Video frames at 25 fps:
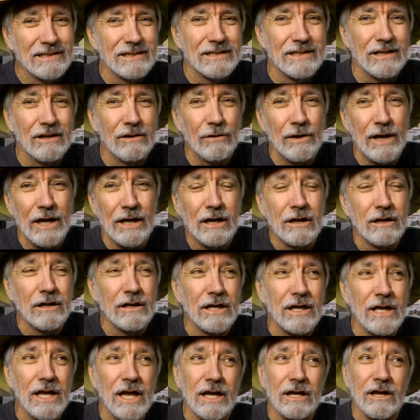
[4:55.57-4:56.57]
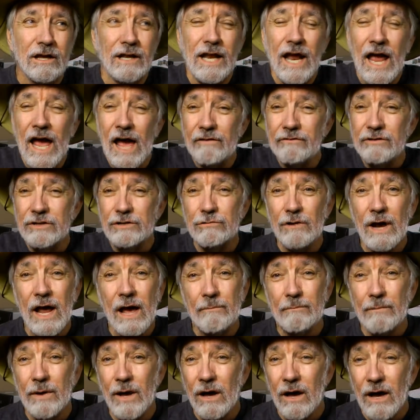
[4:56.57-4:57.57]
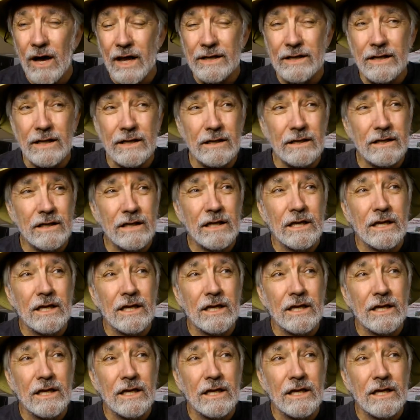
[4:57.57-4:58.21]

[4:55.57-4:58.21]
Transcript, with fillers: You know, it could it could have a trap behind it.